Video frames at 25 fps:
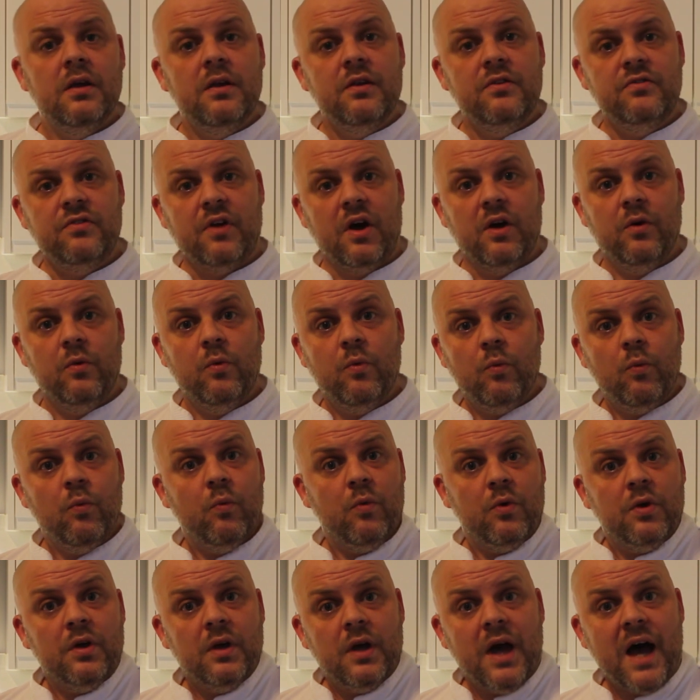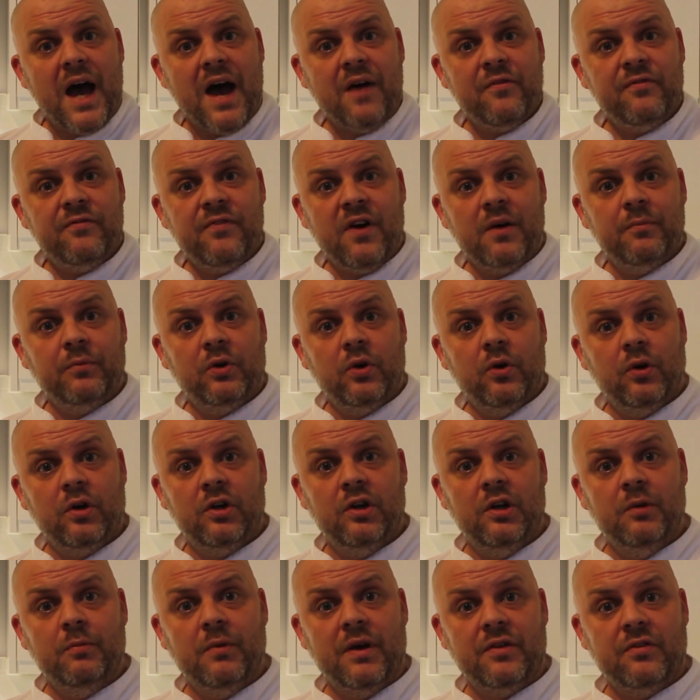So have fun
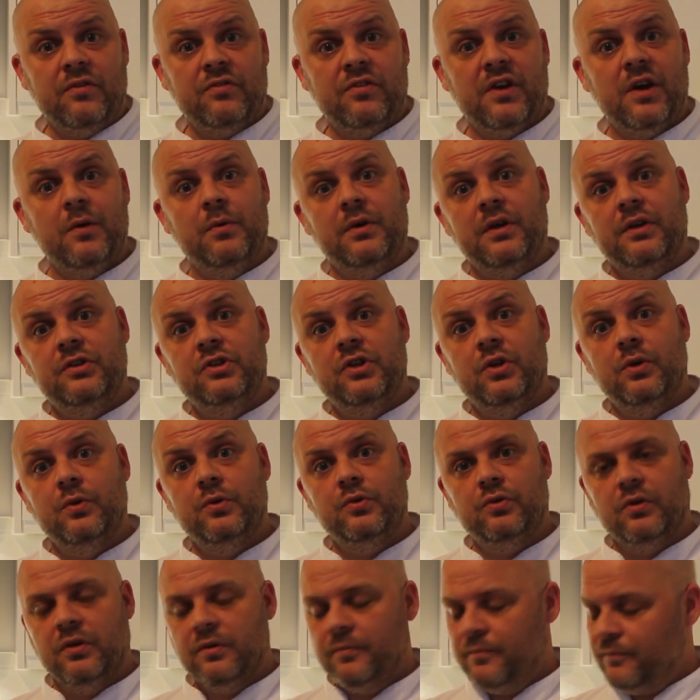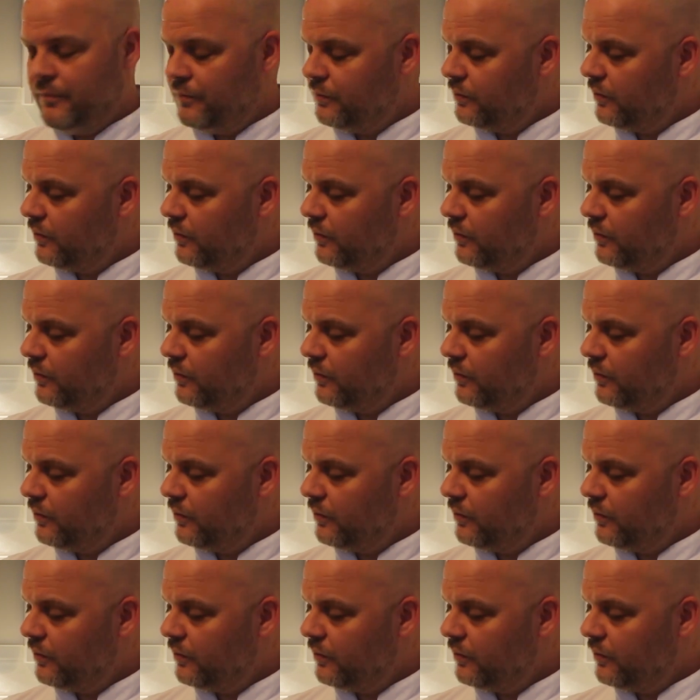cooking them, as I say, with your children.